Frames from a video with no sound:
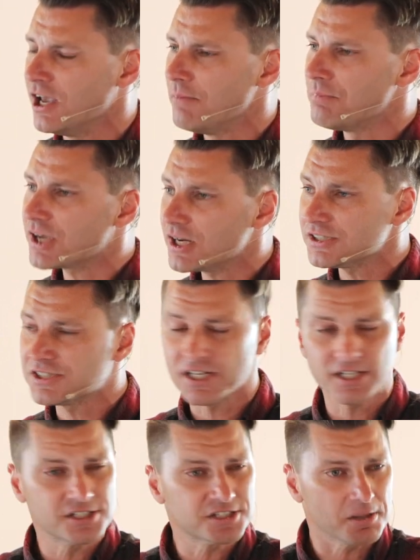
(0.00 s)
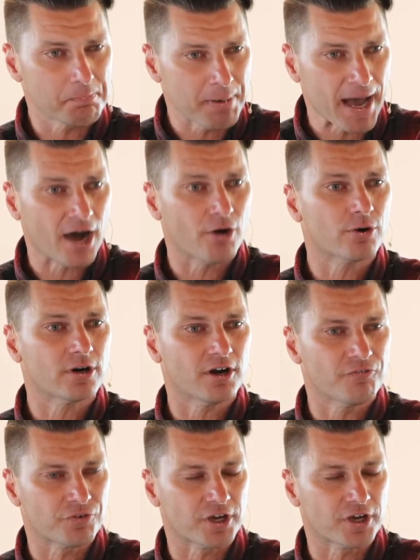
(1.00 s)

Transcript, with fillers: because it is the power of